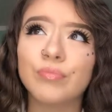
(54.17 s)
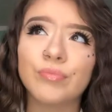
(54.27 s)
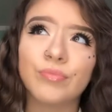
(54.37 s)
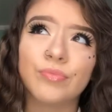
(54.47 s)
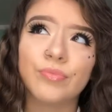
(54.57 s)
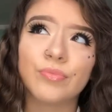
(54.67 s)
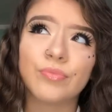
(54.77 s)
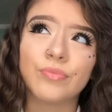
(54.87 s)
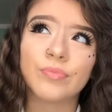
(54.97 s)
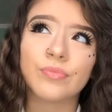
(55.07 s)

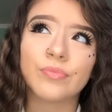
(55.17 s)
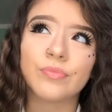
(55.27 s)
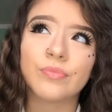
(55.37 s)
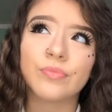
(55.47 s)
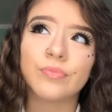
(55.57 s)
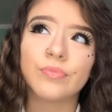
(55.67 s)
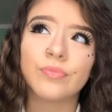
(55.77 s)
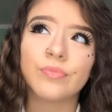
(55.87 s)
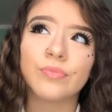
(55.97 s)
No one is speaking in this clip.